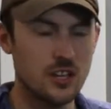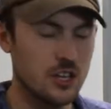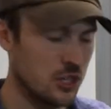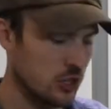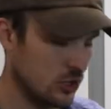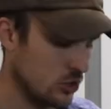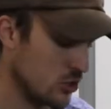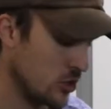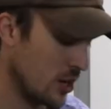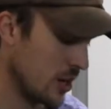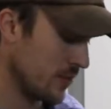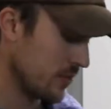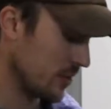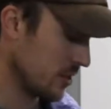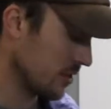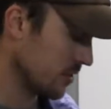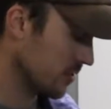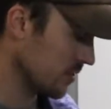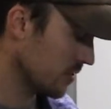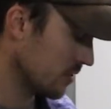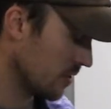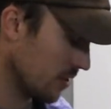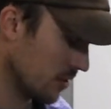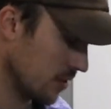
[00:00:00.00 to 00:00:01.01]
you're
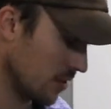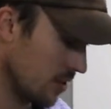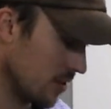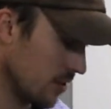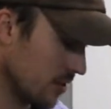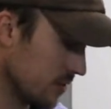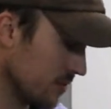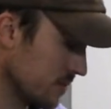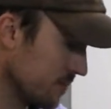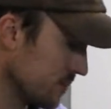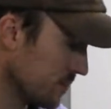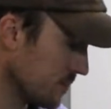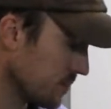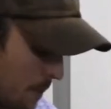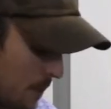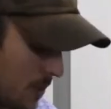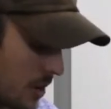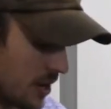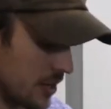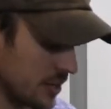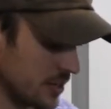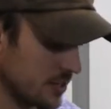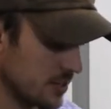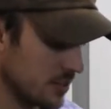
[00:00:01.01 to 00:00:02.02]
driving along.
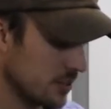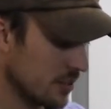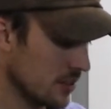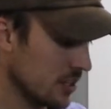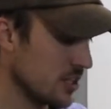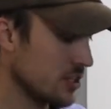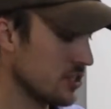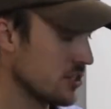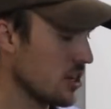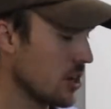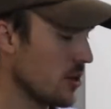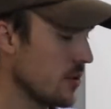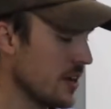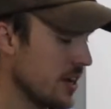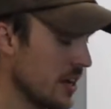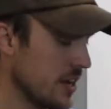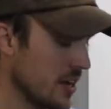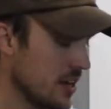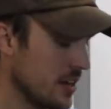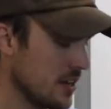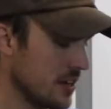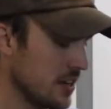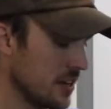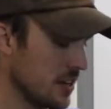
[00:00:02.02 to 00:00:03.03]
But let's go
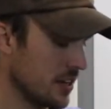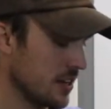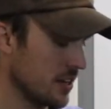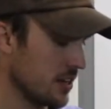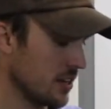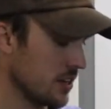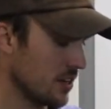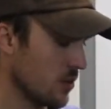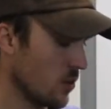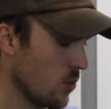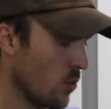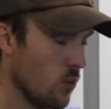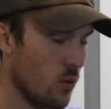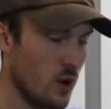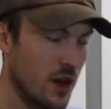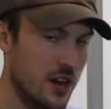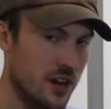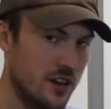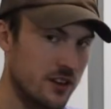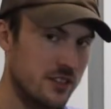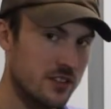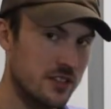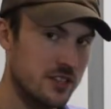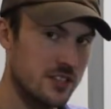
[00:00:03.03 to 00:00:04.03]
ahead and
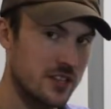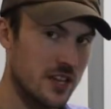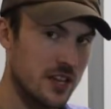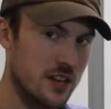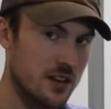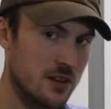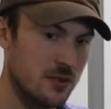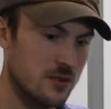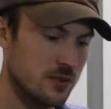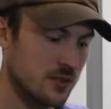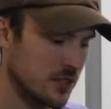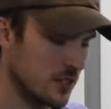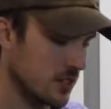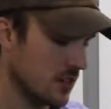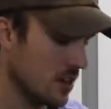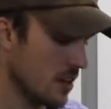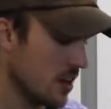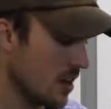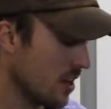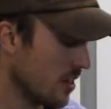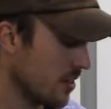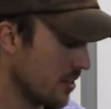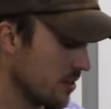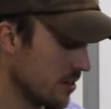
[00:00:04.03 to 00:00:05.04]
wire this out.
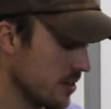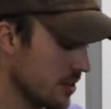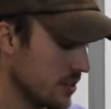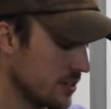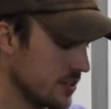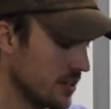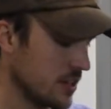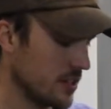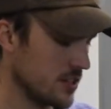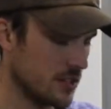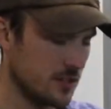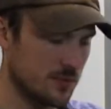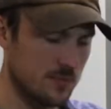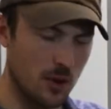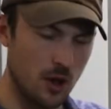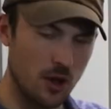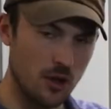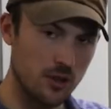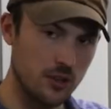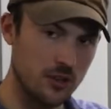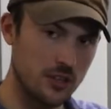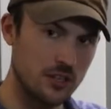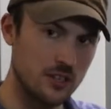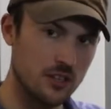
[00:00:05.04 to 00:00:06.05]
There is a
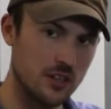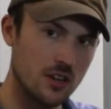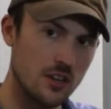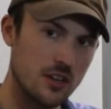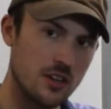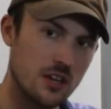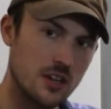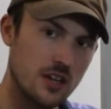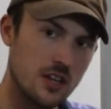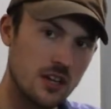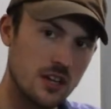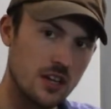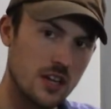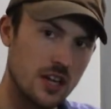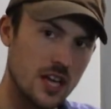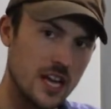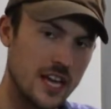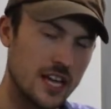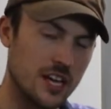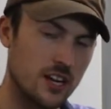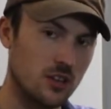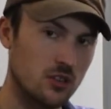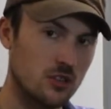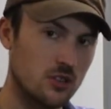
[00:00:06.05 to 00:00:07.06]
smaller
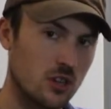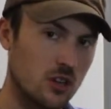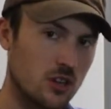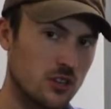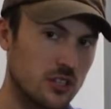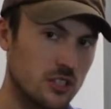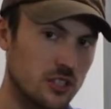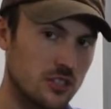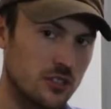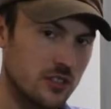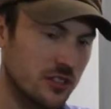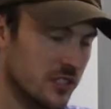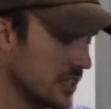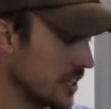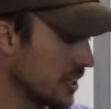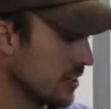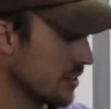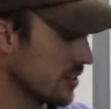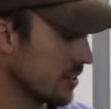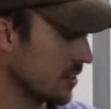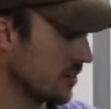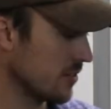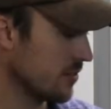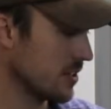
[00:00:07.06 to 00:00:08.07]
and a longer
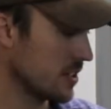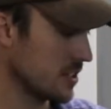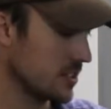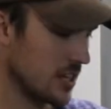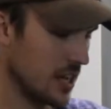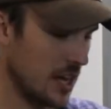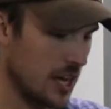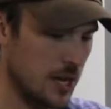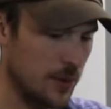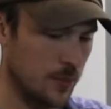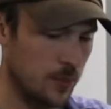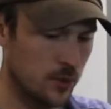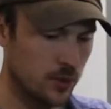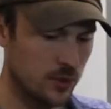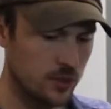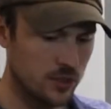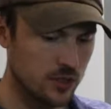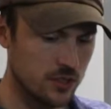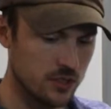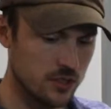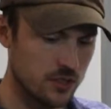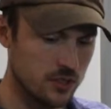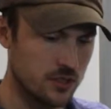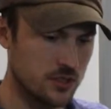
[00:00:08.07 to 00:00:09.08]
length of this
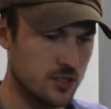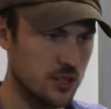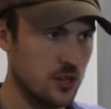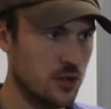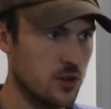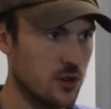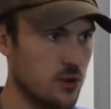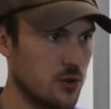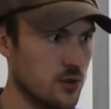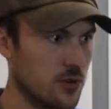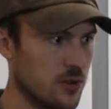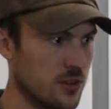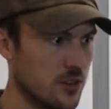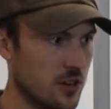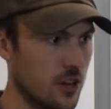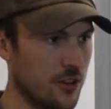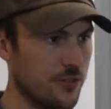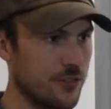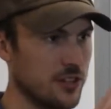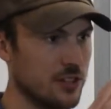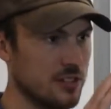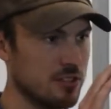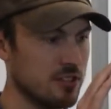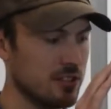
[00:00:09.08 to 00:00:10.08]
cable. So
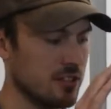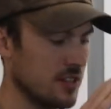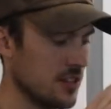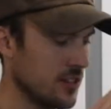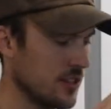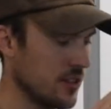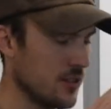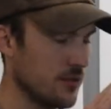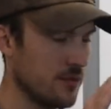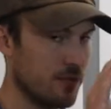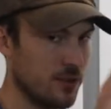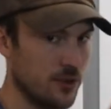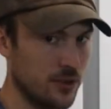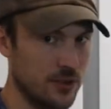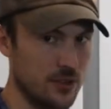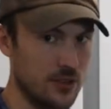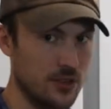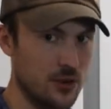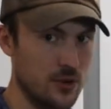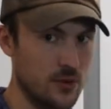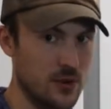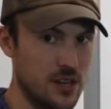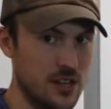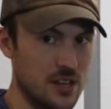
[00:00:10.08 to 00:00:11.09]
obviously the
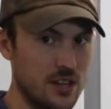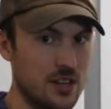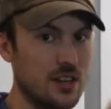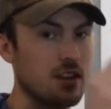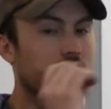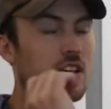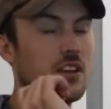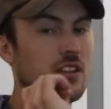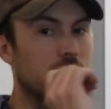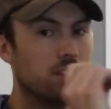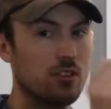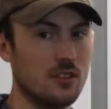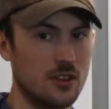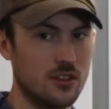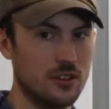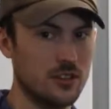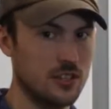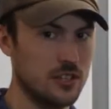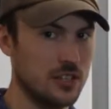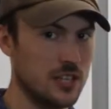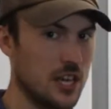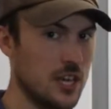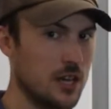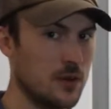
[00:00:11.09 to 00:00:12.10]
further away, the
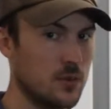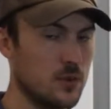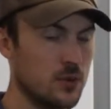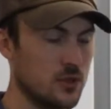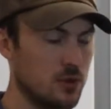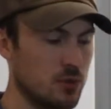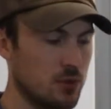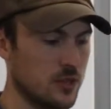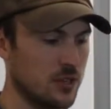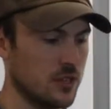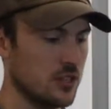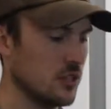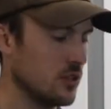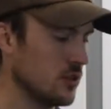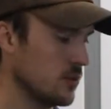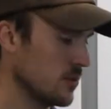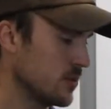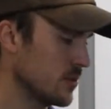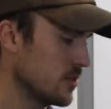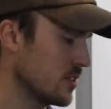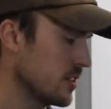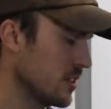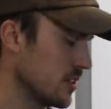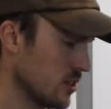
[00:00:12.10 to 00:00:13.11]
longer cable you want to
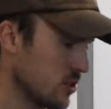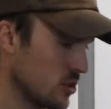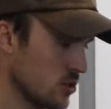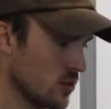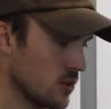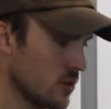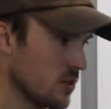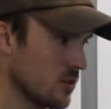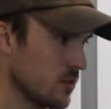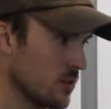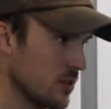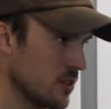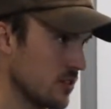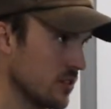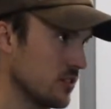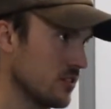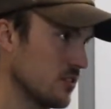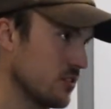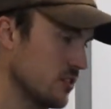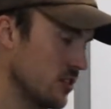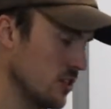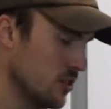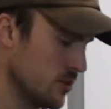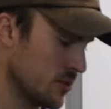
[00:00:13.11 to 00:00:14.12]
use, and the shorter one,
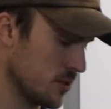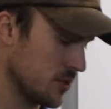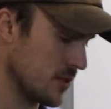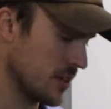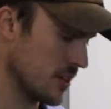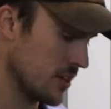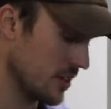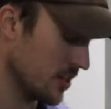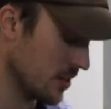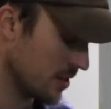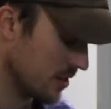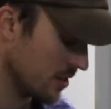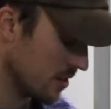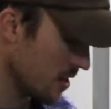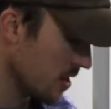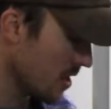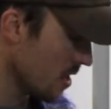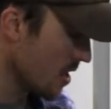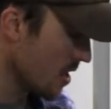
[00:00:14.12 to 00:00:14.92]
use it right here.